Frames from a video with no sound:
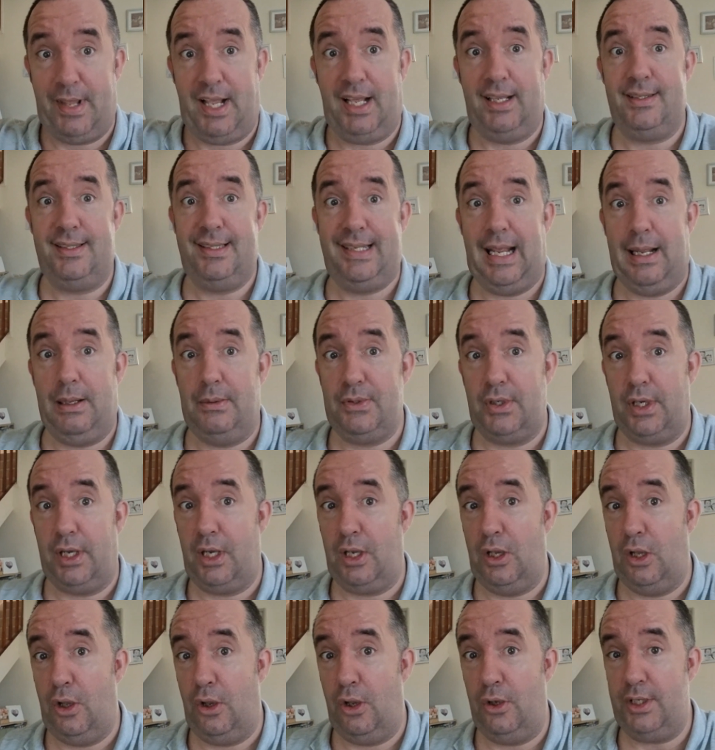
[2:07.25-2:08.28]
That sounds
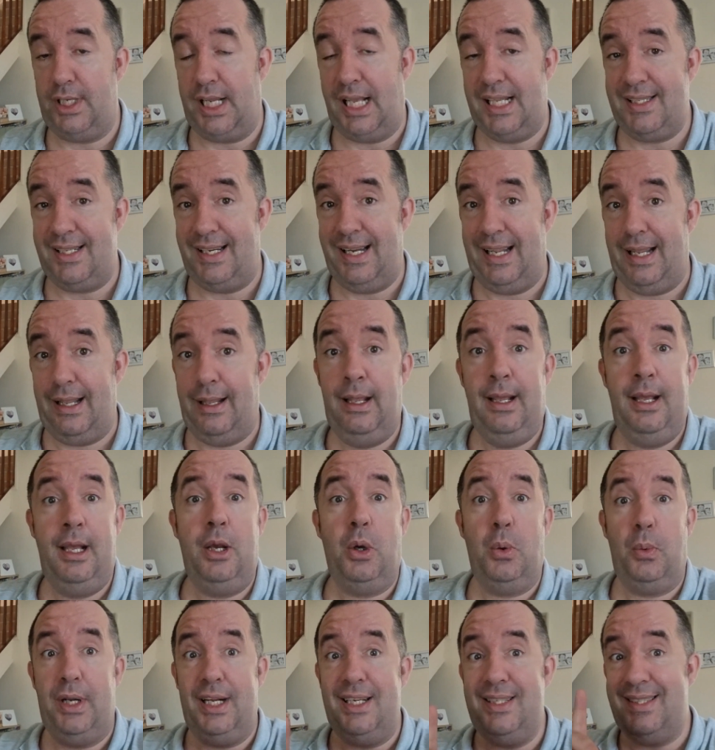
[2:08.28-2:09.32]
like a lot, doesn't it?
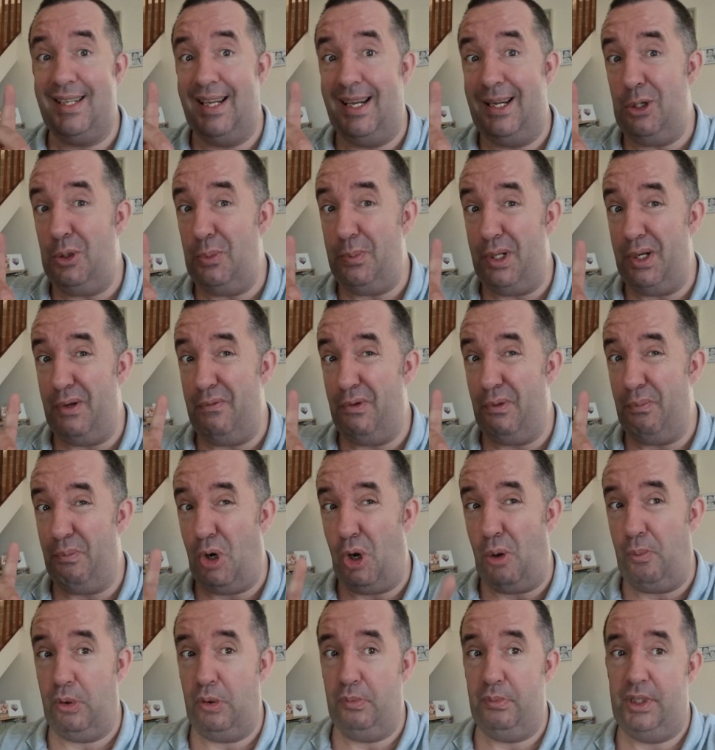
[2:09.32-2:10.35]
Well, there's a little bit of a
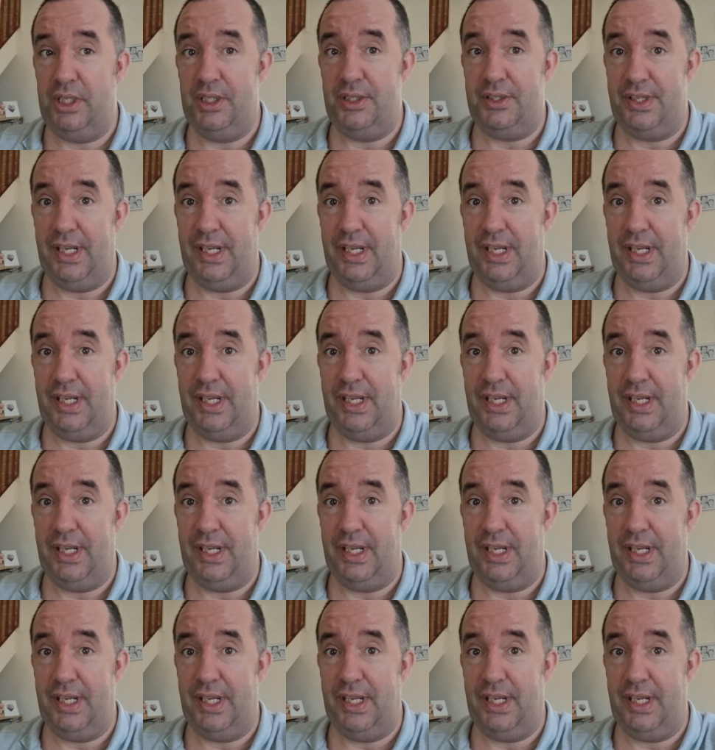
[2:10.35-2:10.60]
problem, you